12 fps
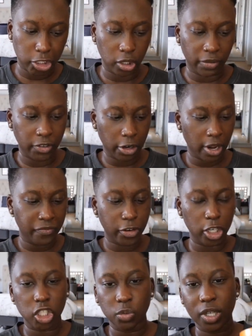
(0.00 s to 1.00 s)
So the very
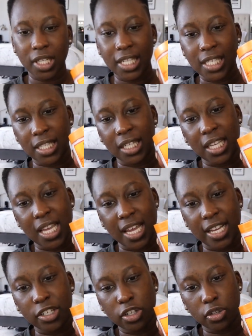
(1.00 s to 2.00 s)
first one is the
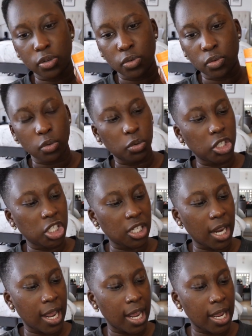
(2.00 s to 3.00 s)
Cantu
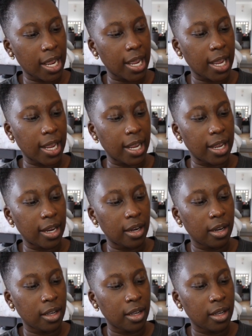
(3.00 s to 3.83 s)
Shea